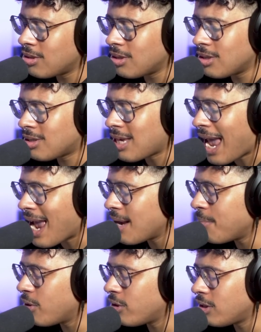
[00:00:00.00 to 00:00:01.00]
uh,
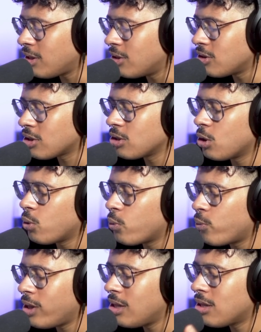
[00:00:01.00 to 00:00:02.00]
10 million years ago,
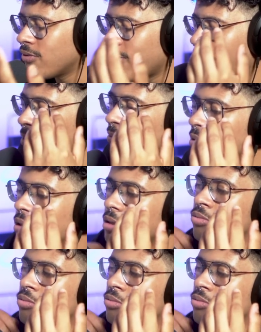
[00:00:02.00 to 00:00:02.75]
we developed,